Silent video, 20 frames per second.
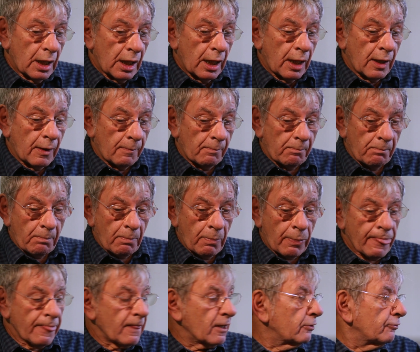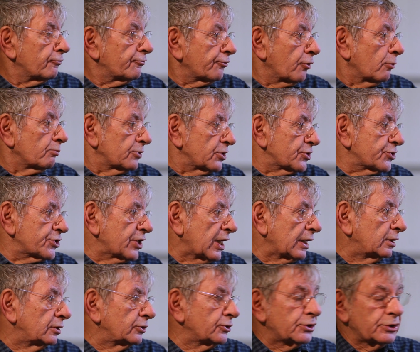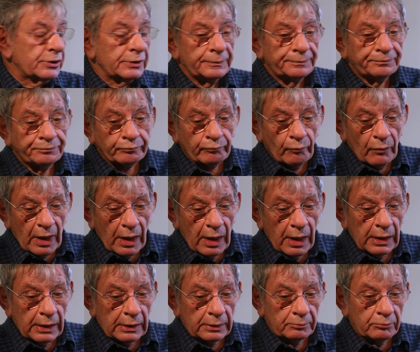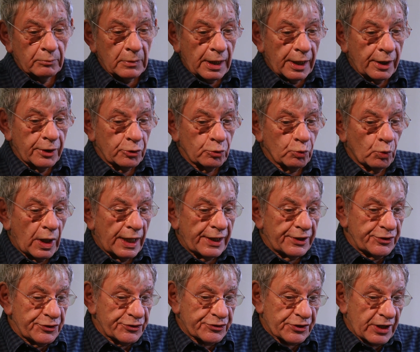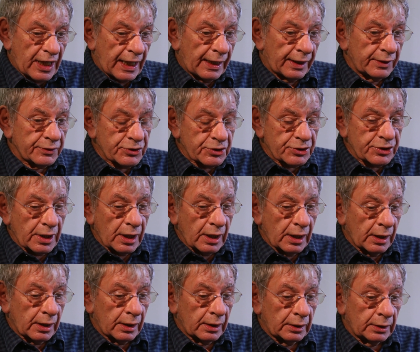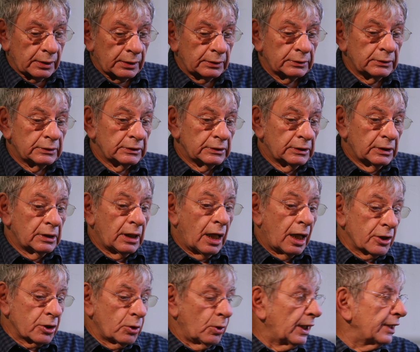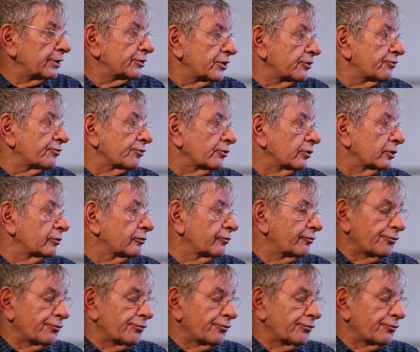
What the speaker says: from the South in ways that are quite different